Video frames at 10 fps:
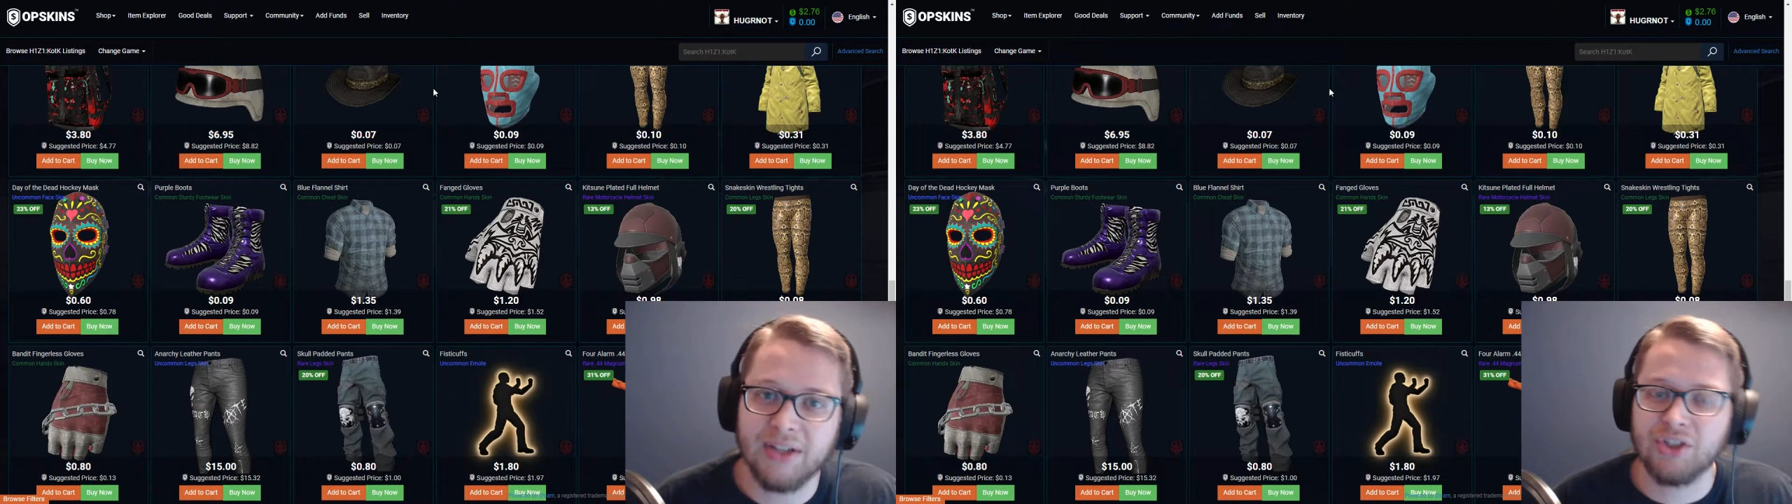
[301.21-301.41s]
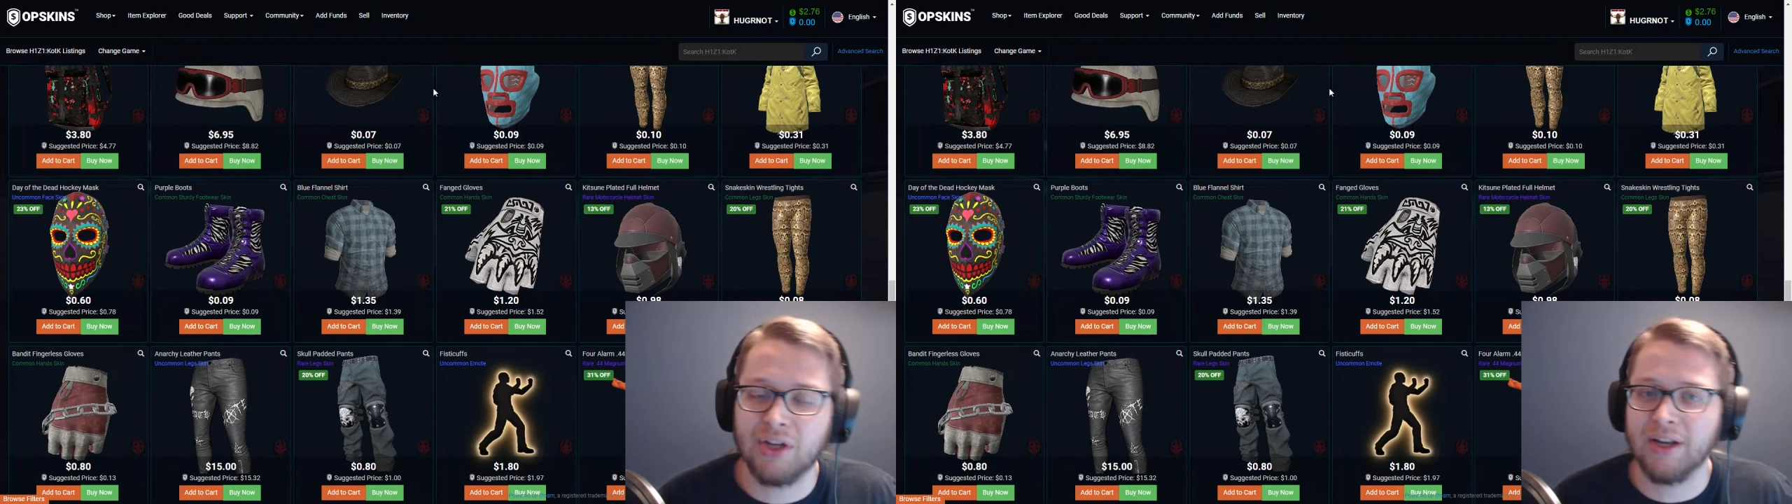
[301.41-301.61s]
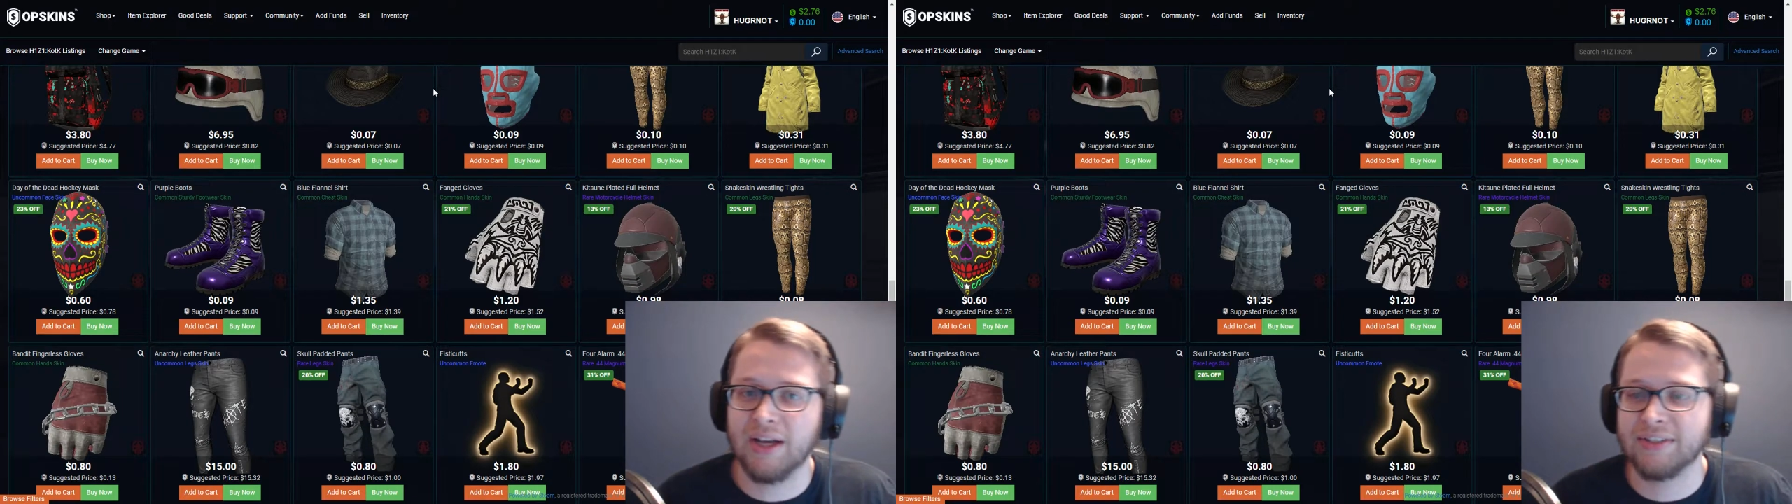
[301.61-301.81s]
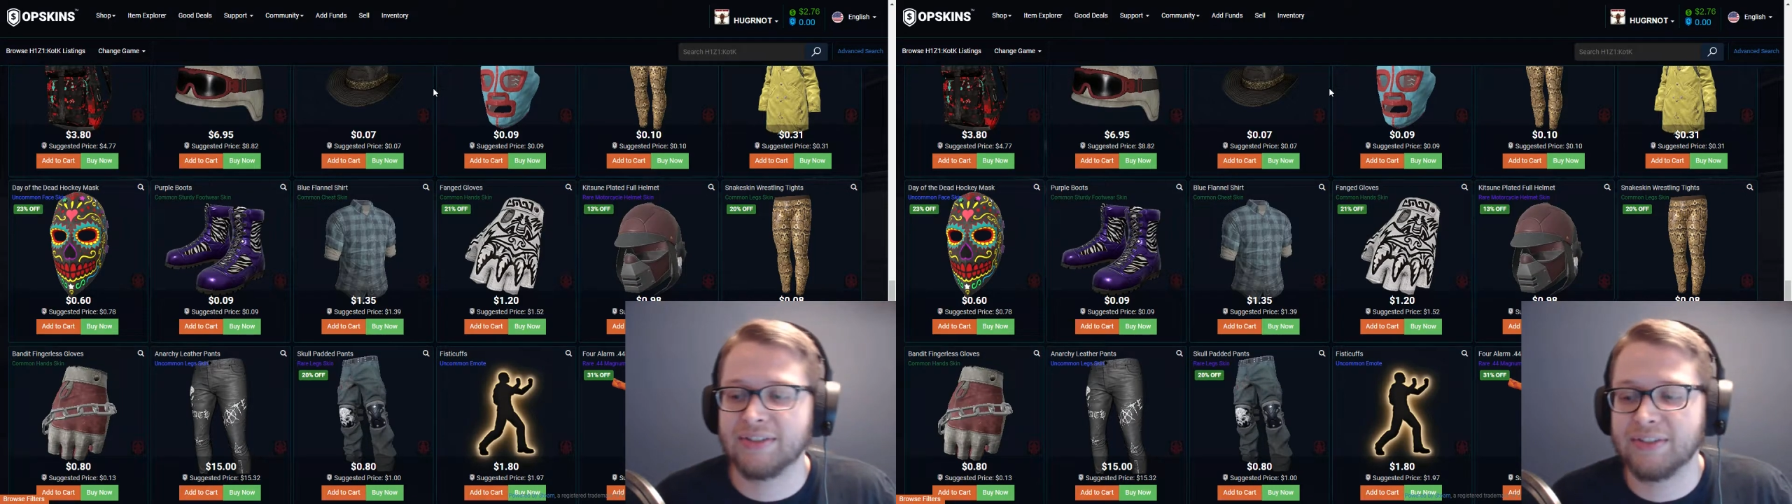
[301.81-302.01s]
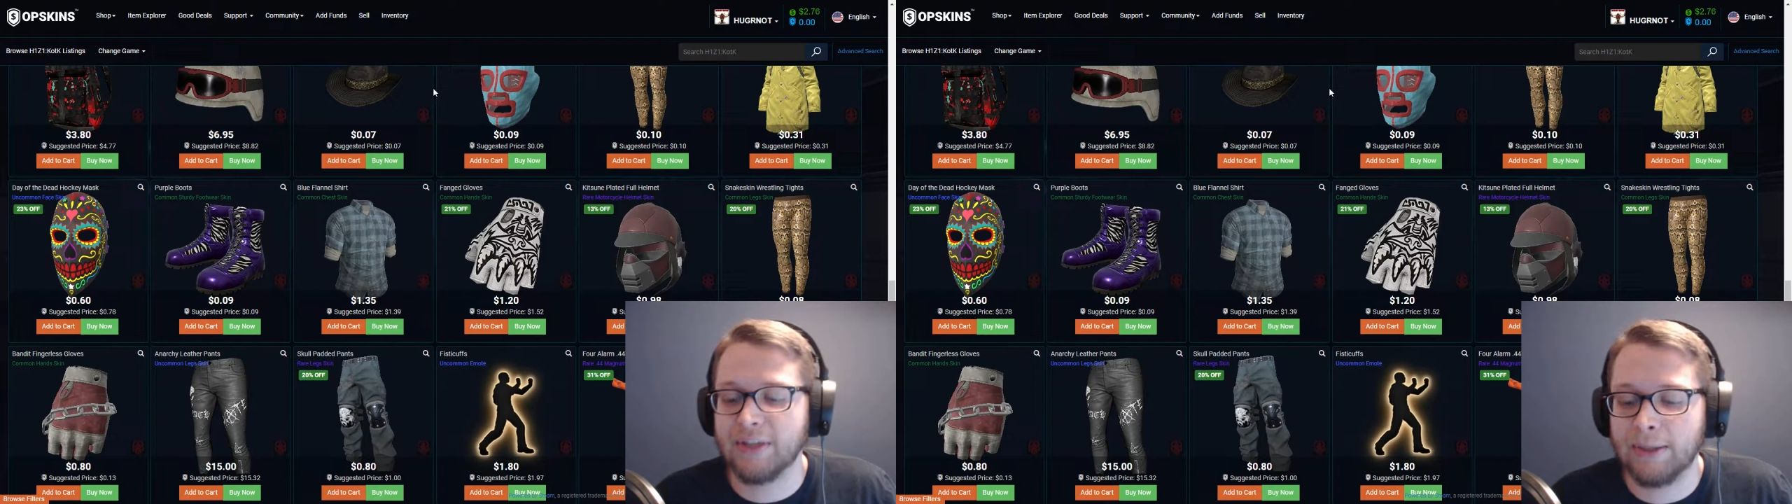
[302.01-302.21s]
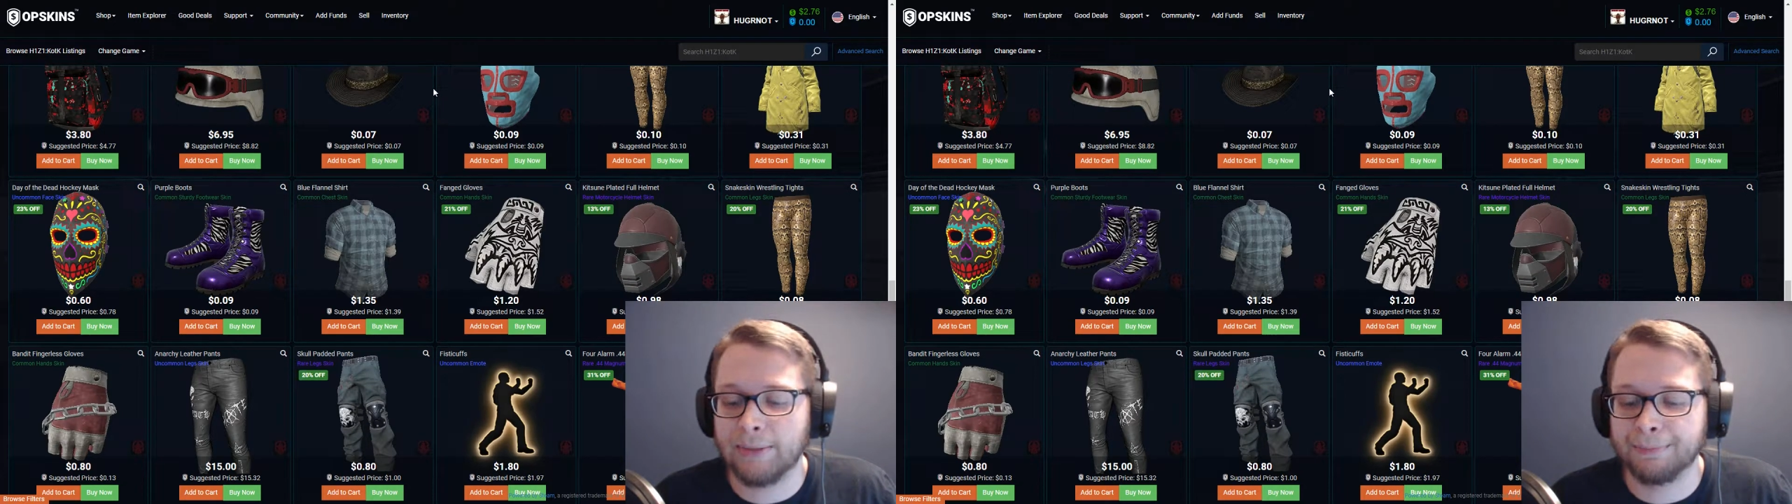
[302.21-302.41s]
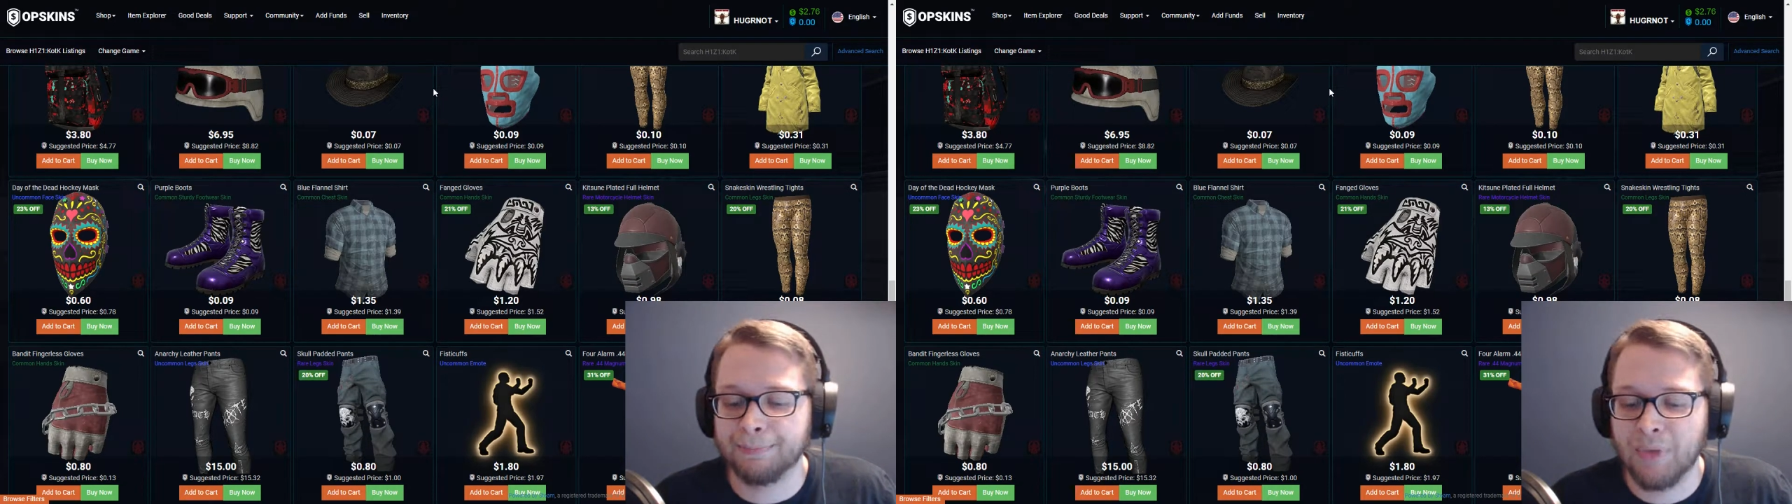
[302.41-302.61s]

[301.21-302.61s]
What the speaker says: is China has some